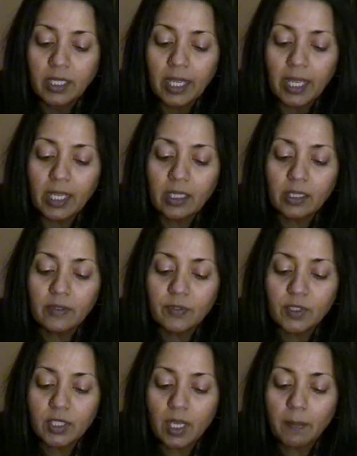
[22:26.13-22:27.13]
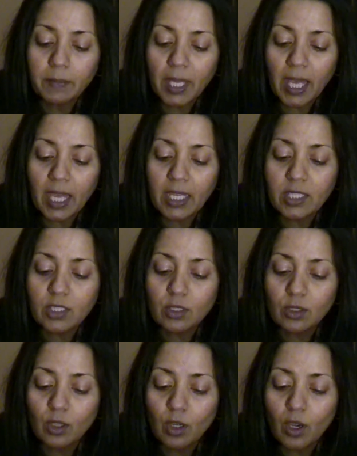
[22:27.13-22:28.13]
He lifted up the heads
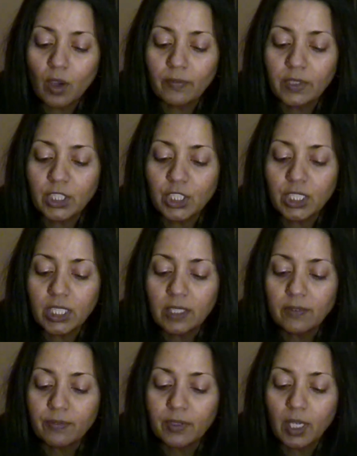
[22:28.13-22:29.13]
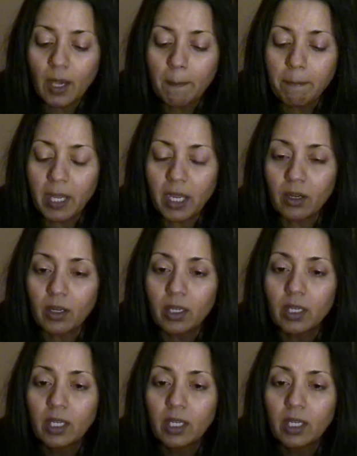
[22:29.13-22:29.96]
of the chief cupbearer